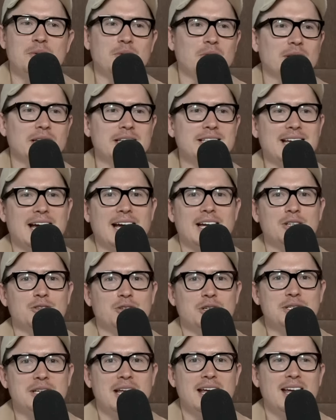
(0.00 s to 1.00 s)
be really
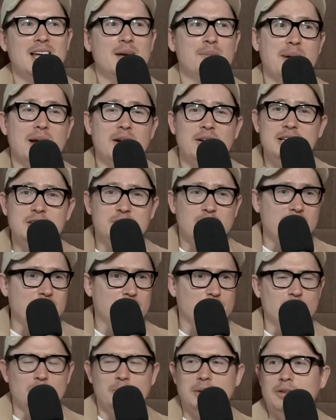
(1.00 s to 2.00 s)
dangerous. Berry's ran
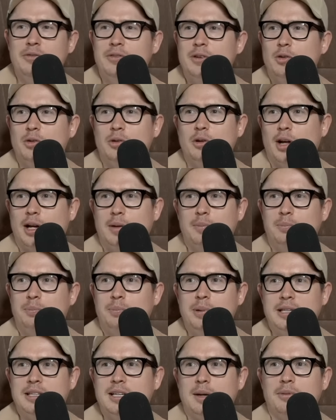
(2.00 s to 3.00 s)
through the midfield and like
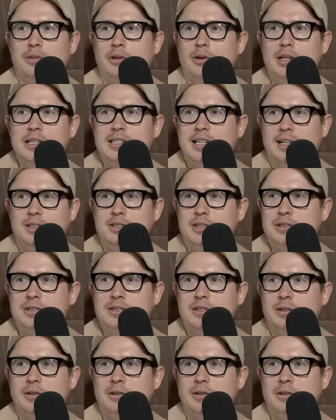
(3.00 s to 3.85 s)
picked up 30 touches too